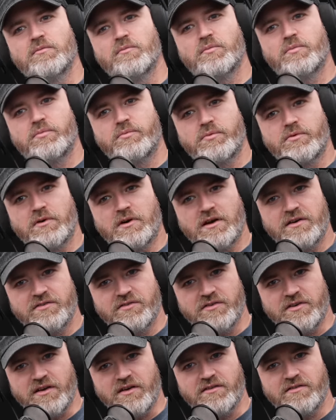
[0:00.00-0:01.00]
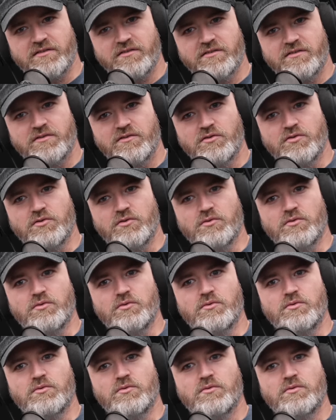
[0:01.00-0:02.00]
process
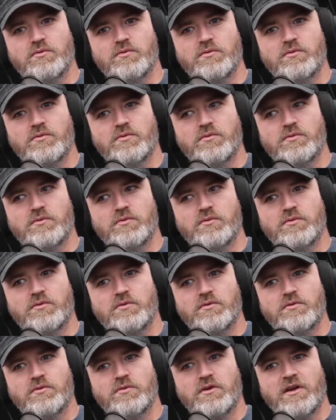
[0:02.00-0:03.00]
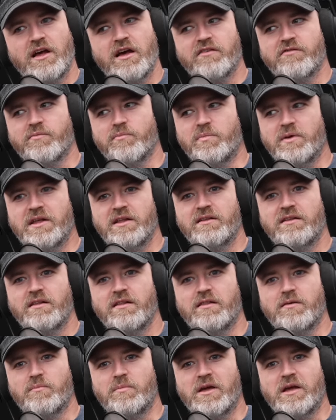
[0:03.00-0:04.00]
to... have been
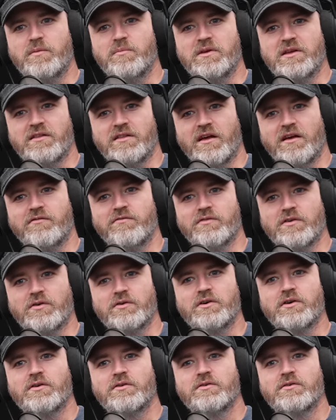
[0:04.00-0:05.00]
the baby in that photo.